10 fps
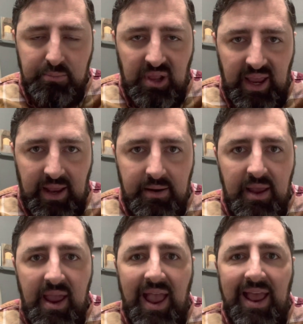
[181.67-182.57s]
plant,
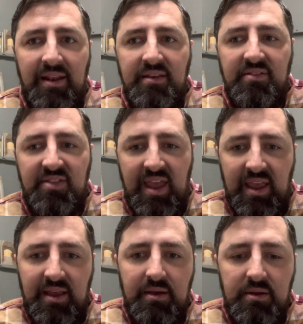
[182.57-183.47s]
and
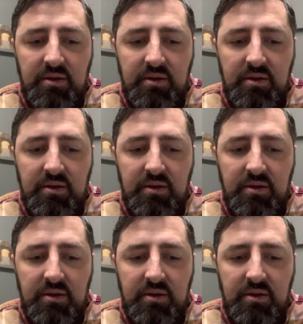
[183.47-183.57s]
they